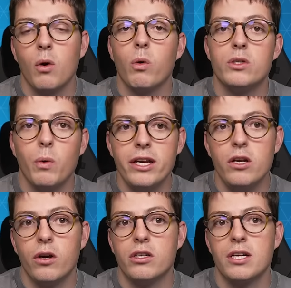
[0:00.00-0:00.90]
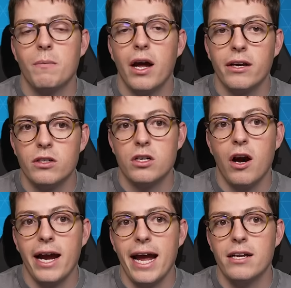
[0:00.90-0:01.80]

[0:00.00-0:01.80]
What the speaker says: Whereas when you look at someone like Ndiaye,